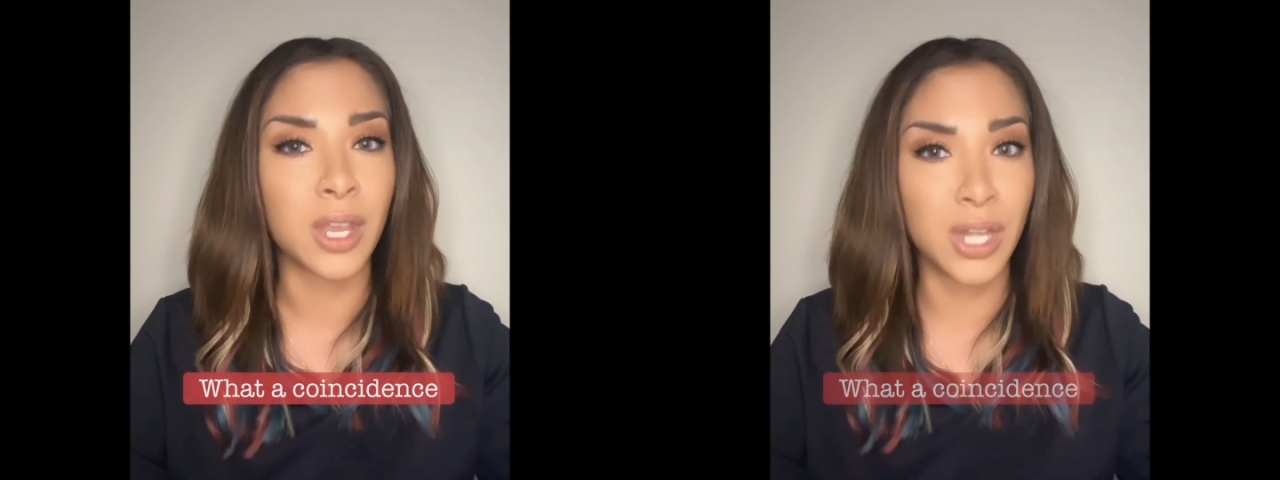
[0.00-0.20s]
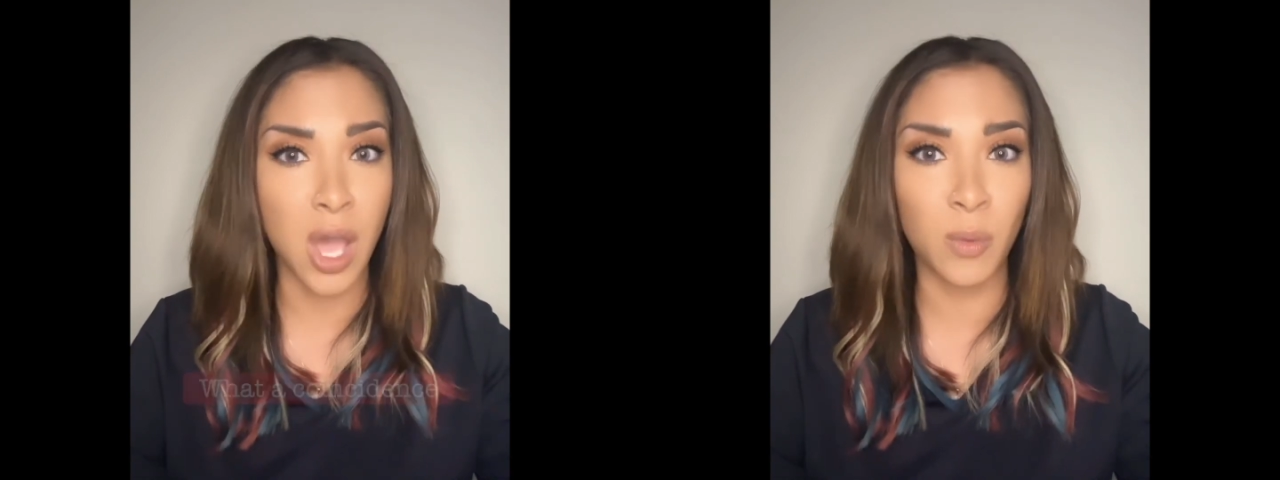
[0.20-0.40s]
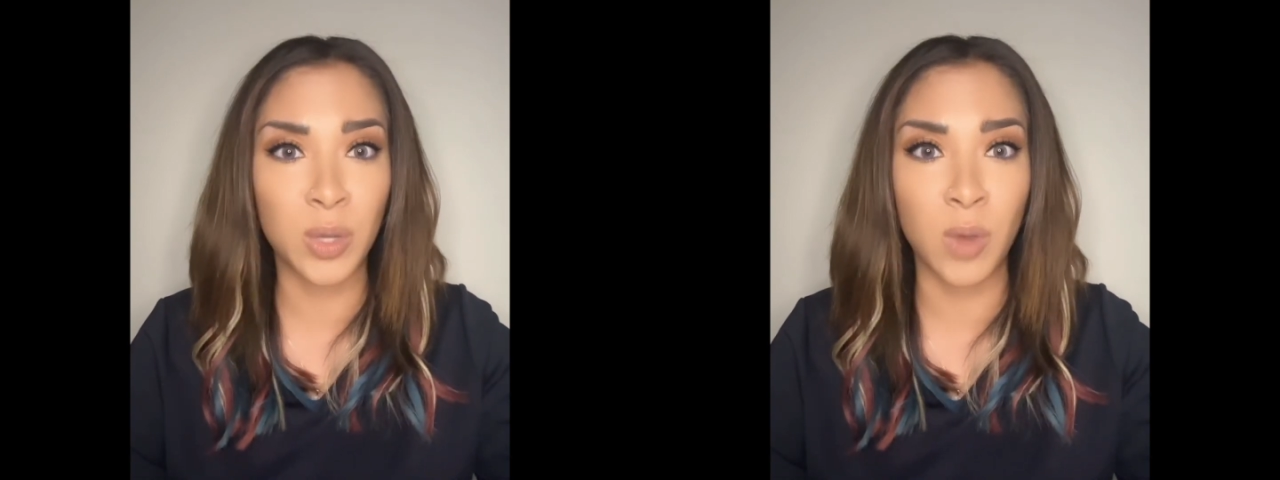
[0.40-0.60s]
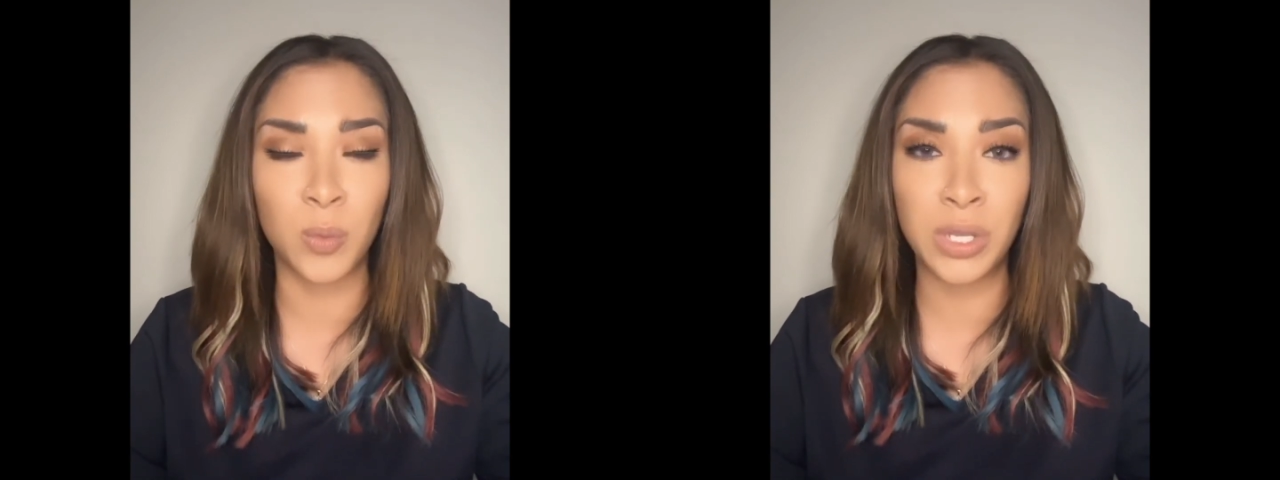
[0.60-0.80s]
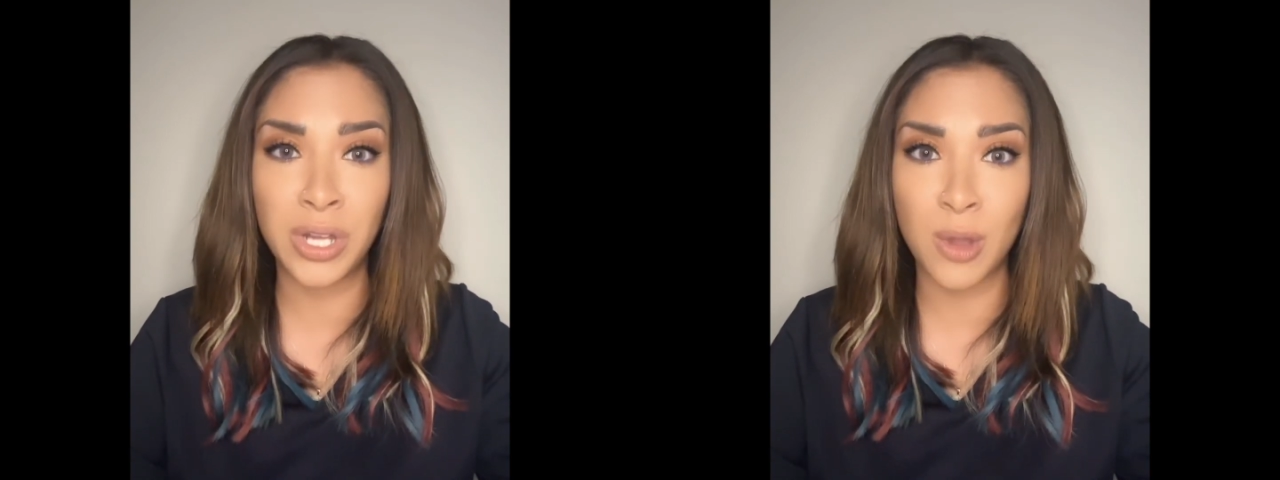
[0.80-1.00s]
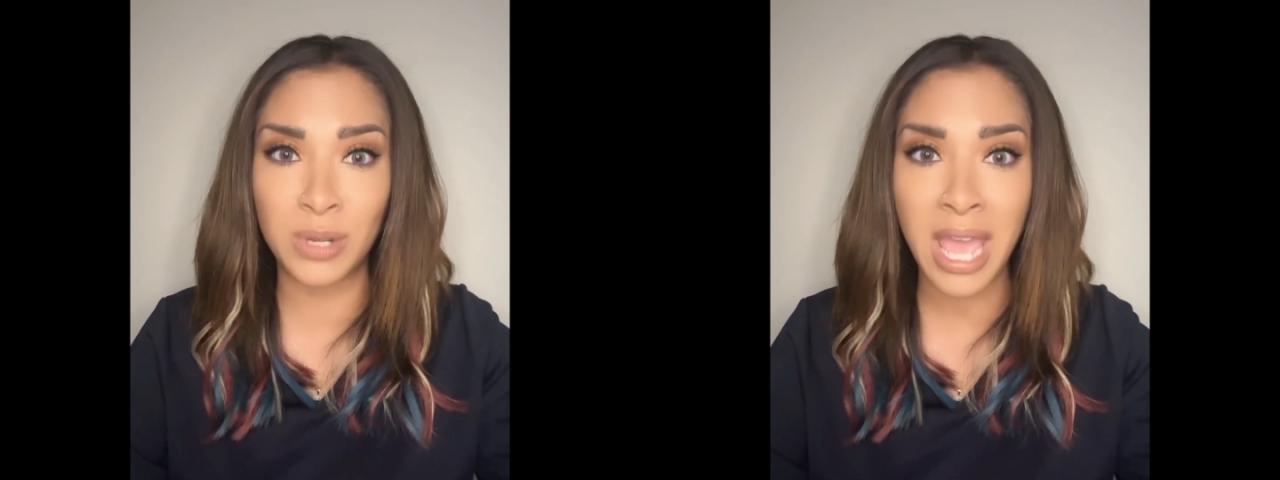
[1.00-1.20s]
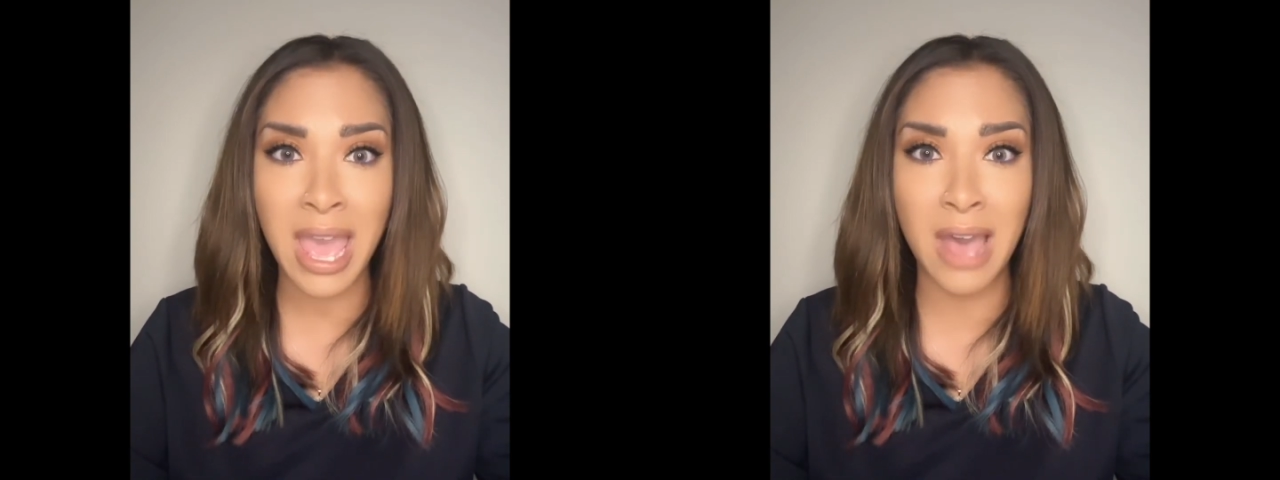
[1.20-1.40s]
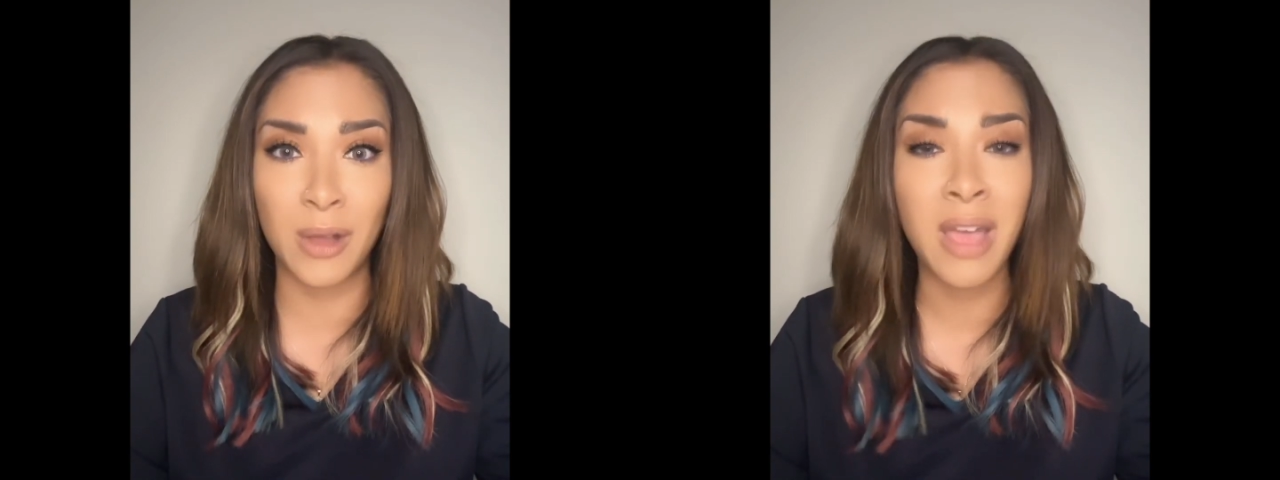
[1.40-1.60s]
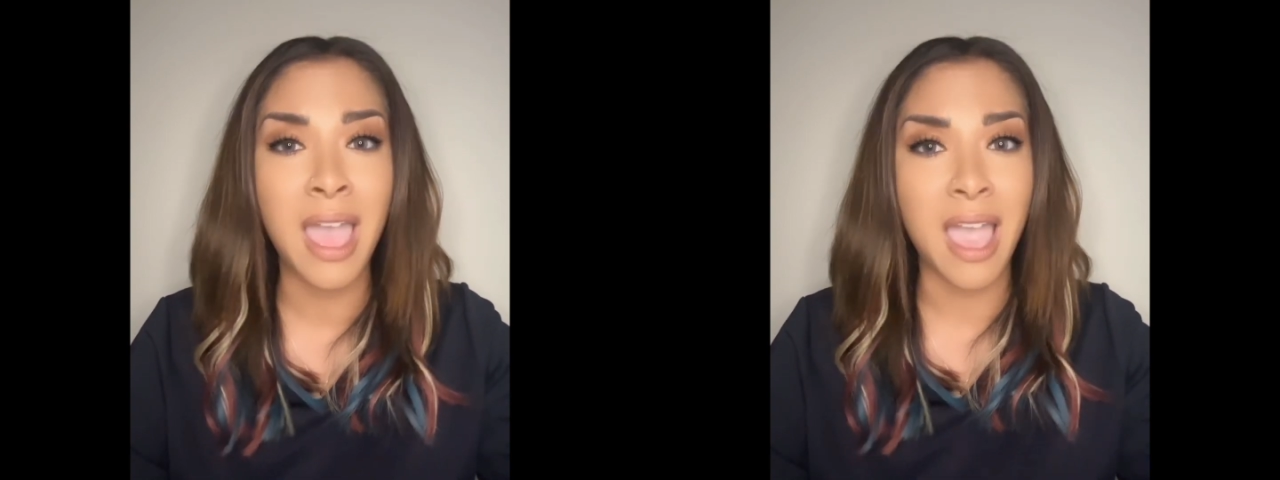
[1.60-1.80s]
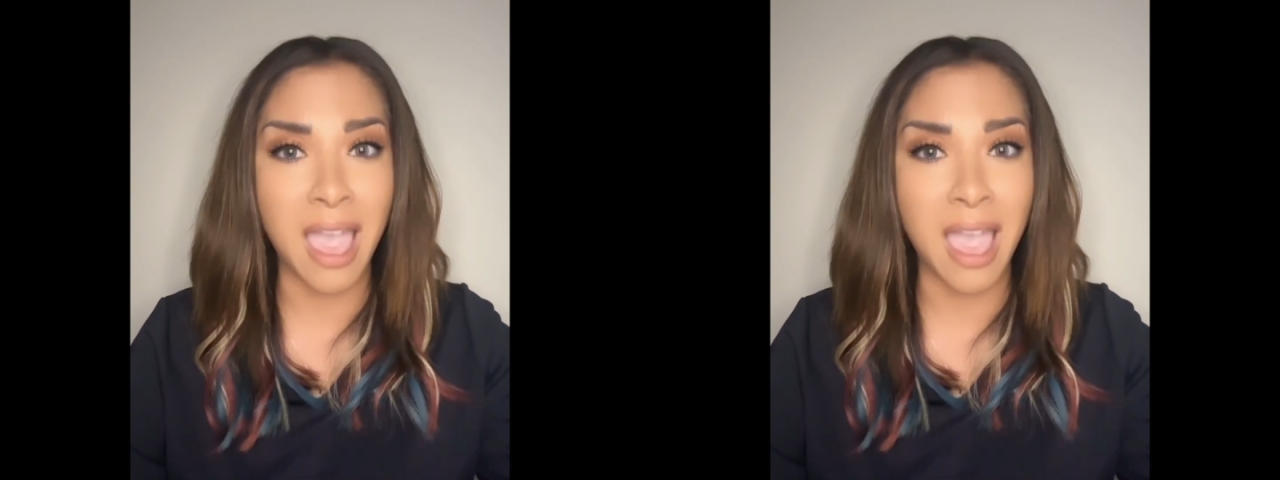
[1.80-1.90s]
Knowing what we know now,